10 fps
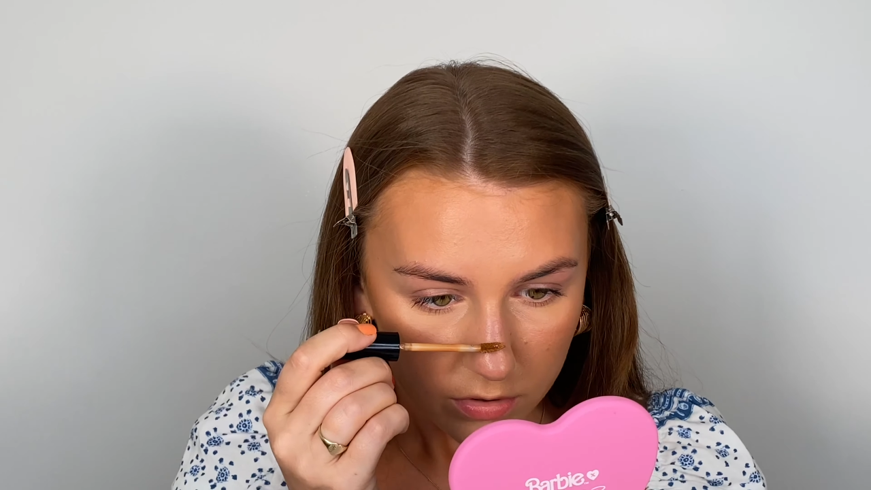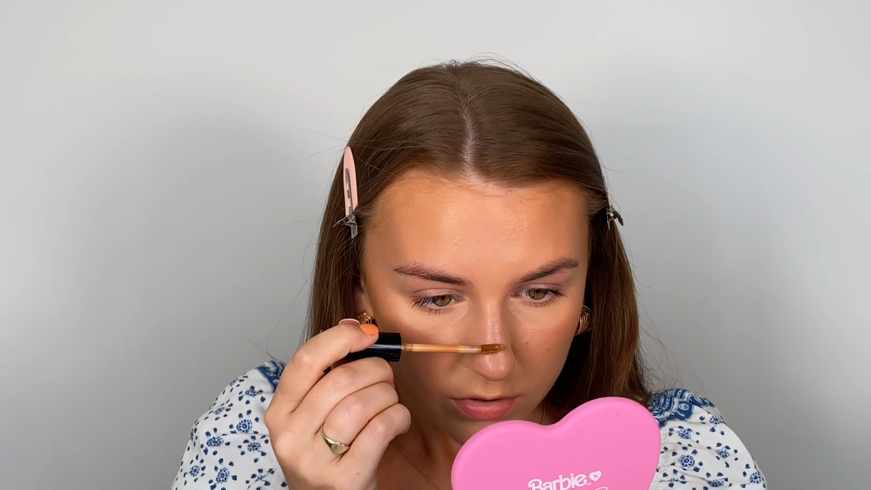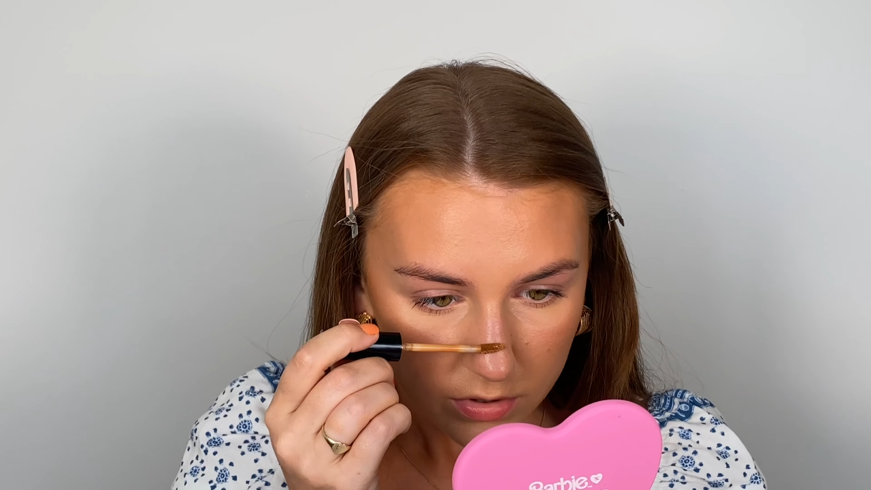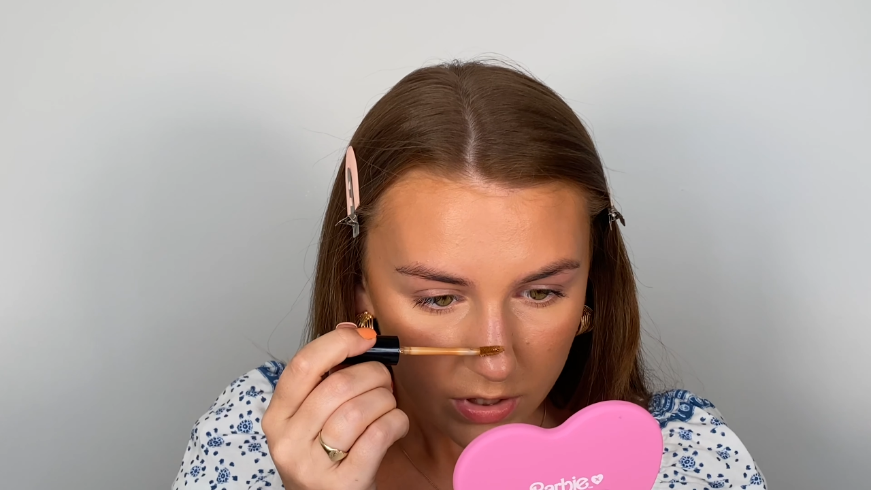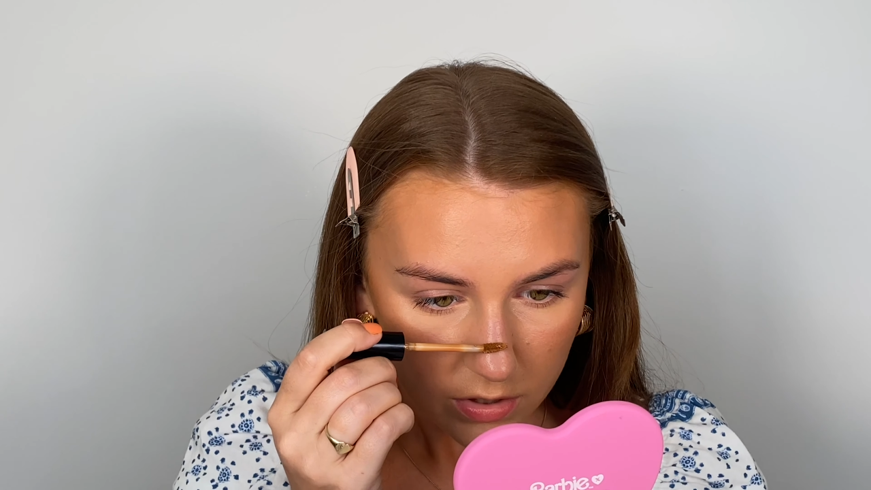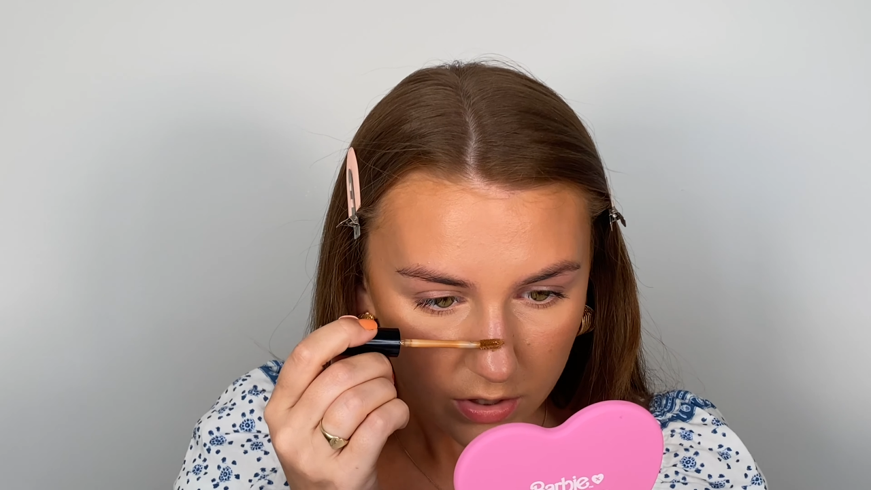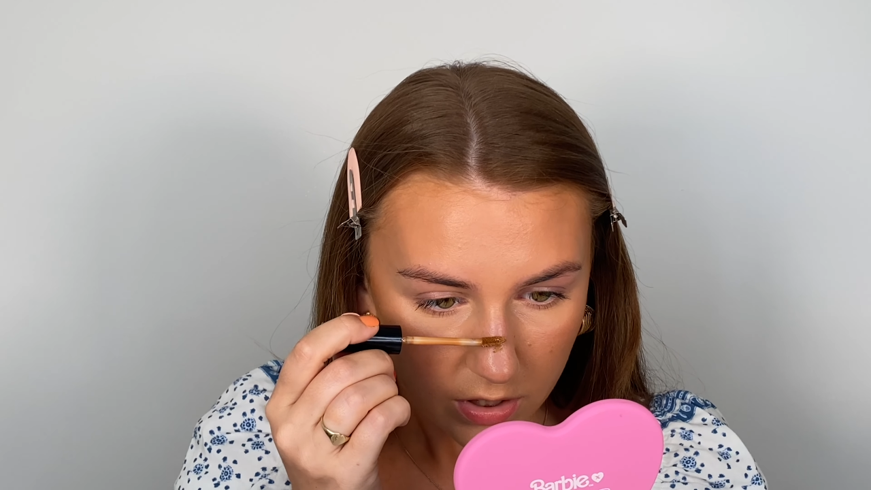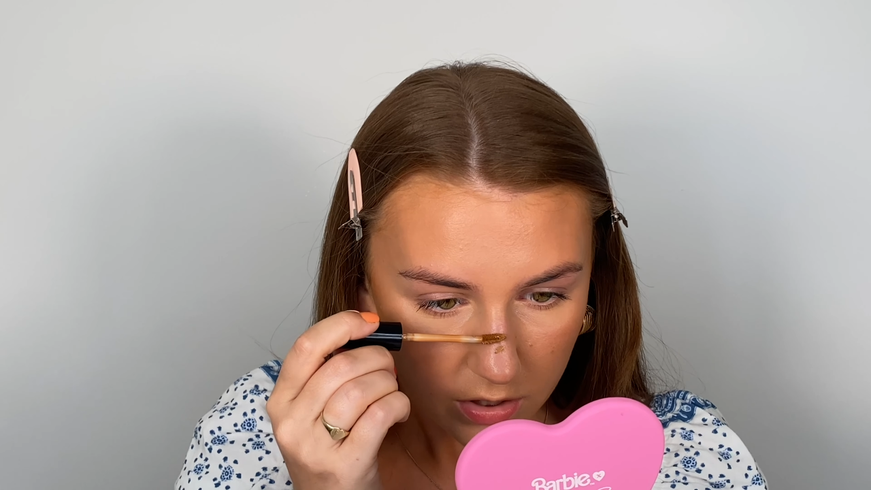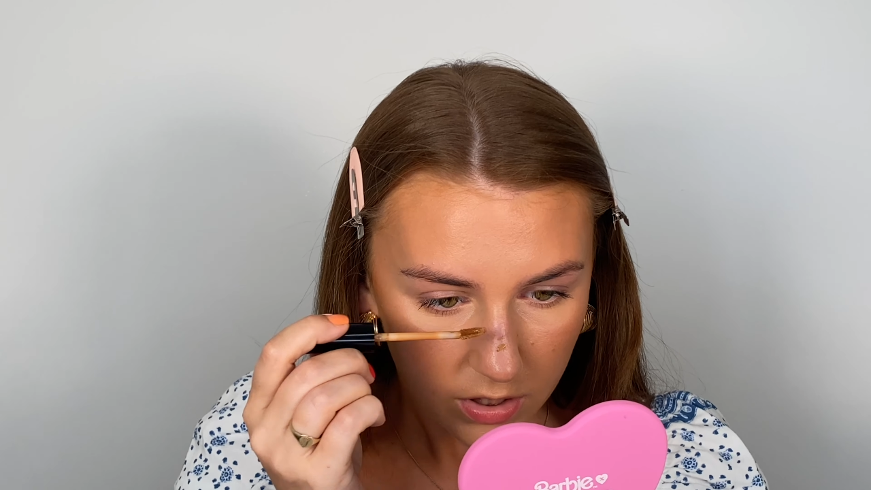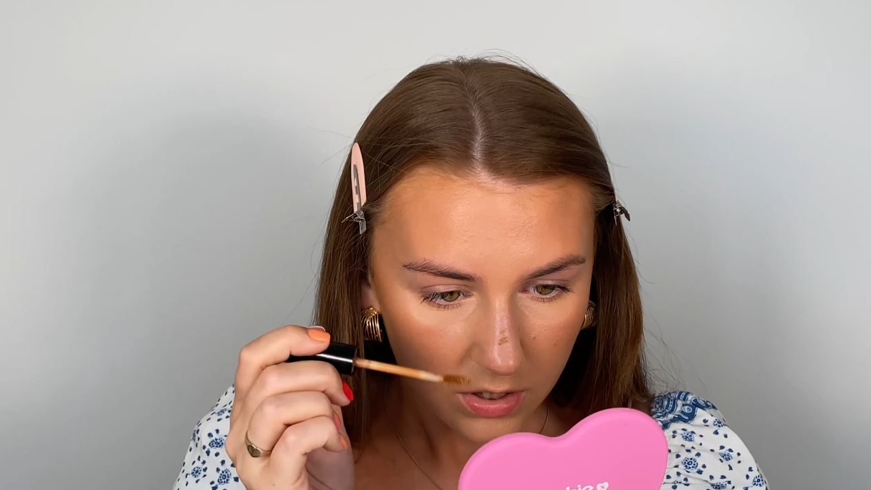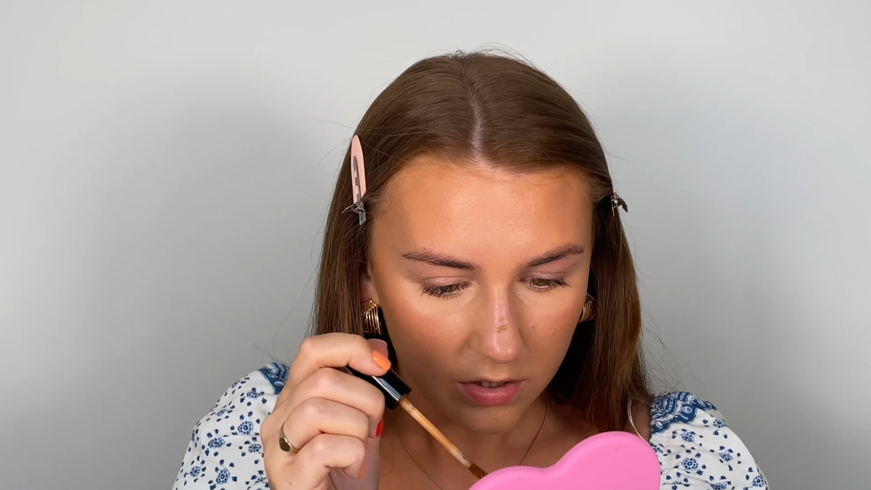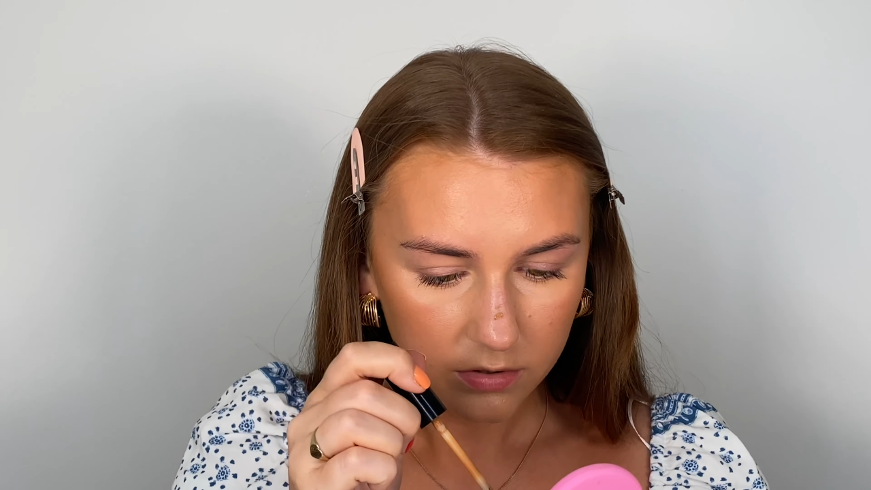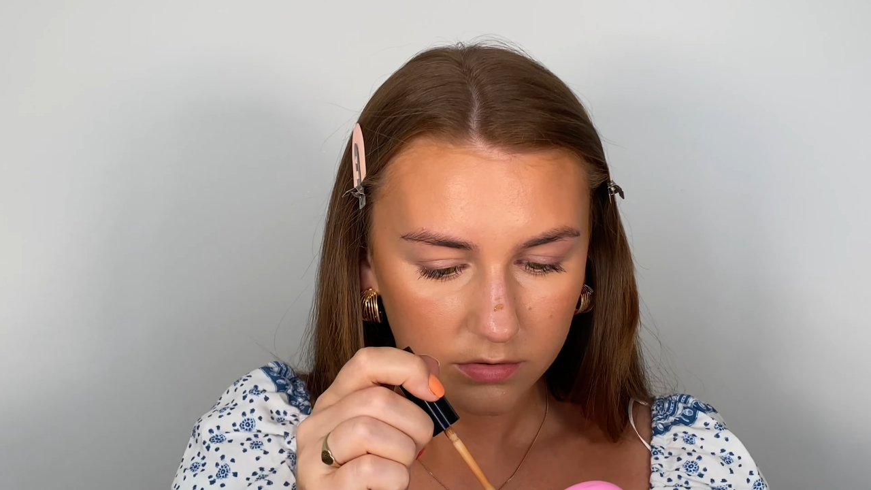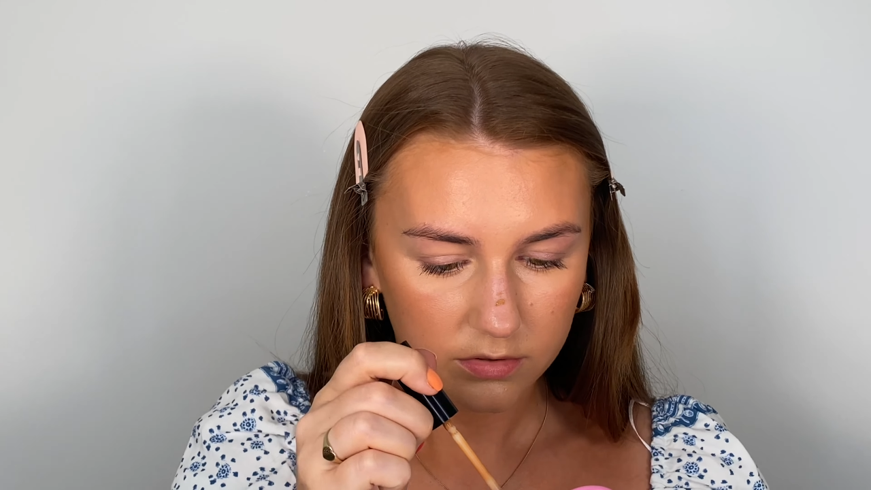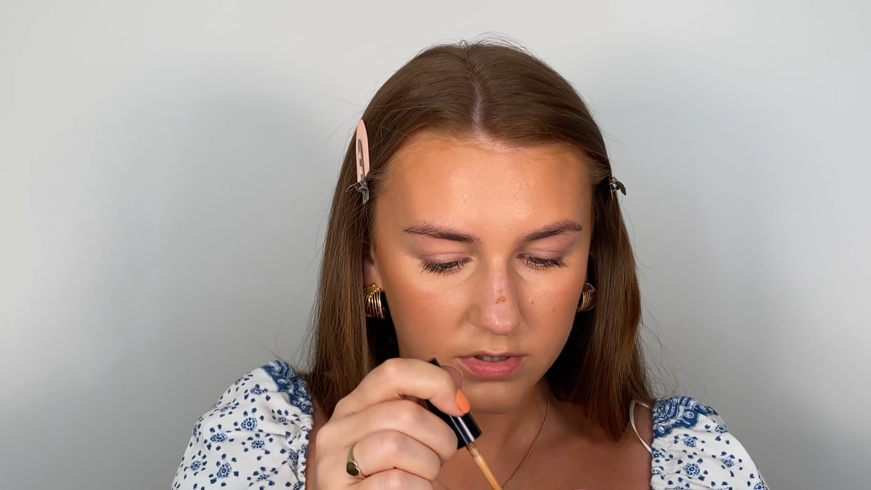Dink, dink, dink.
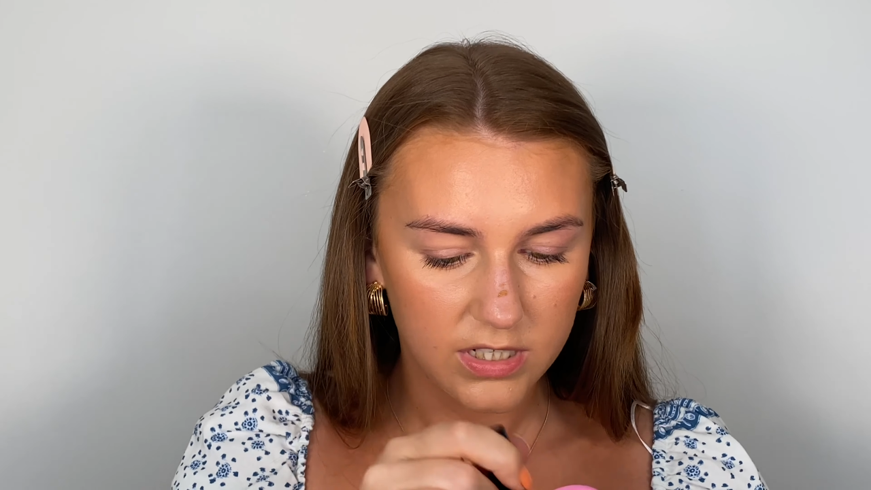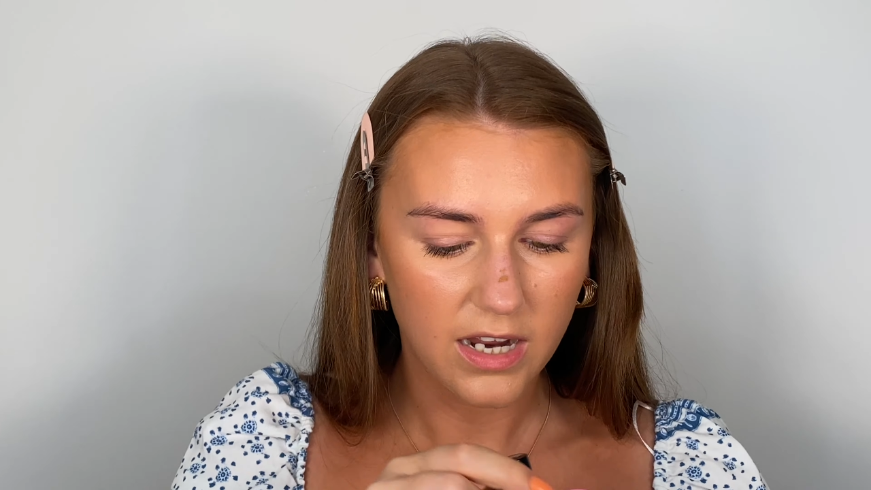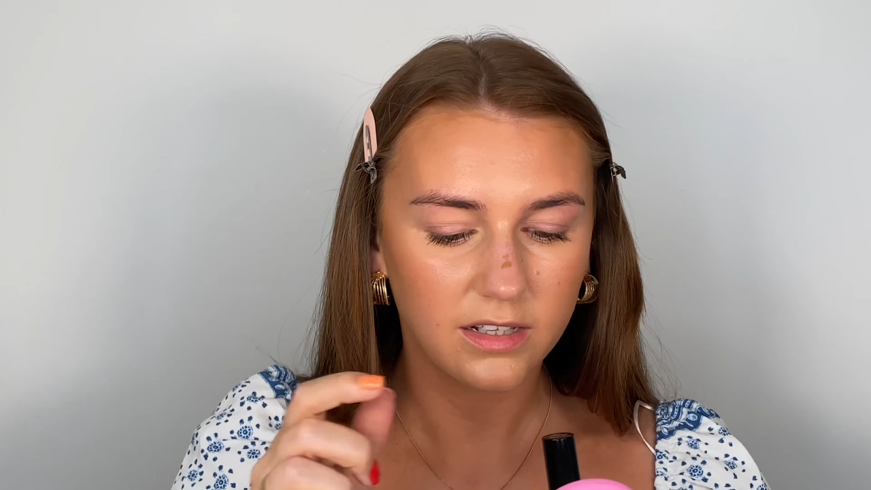Tiny